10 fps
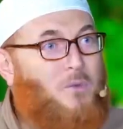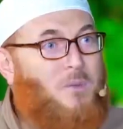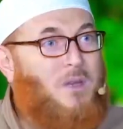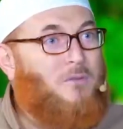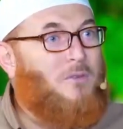too
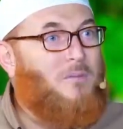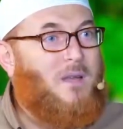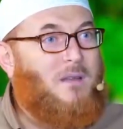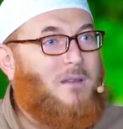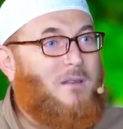many of
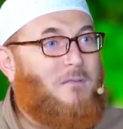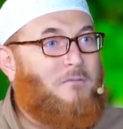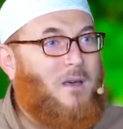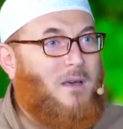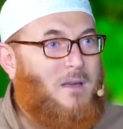whom
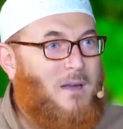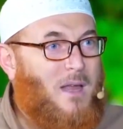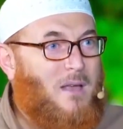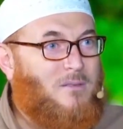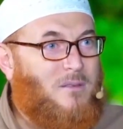attended fiqh
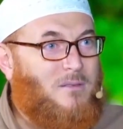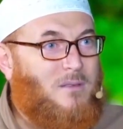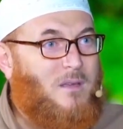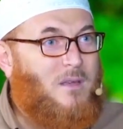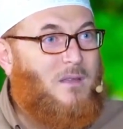
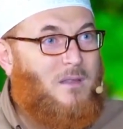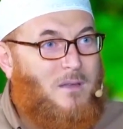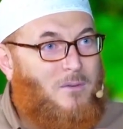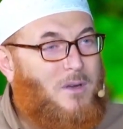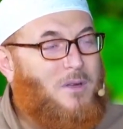classes. Mm.
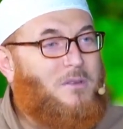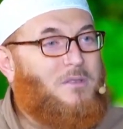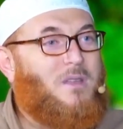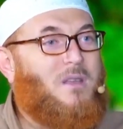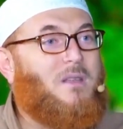They don't
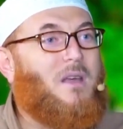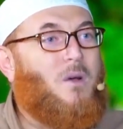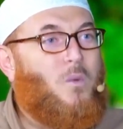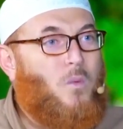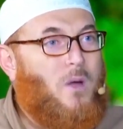understand
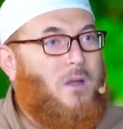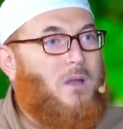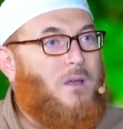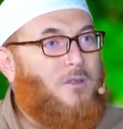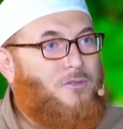that what
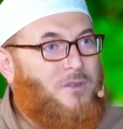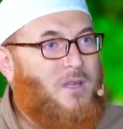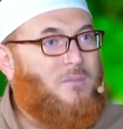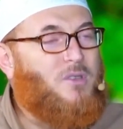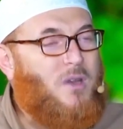
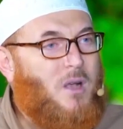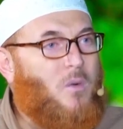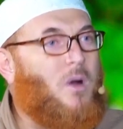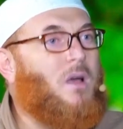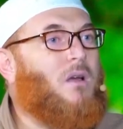dreams
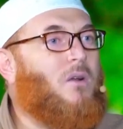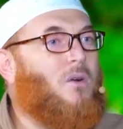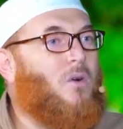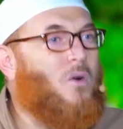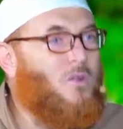require
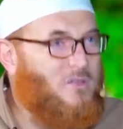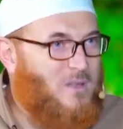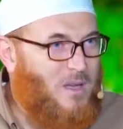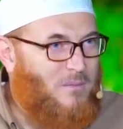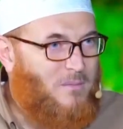
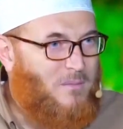wasla.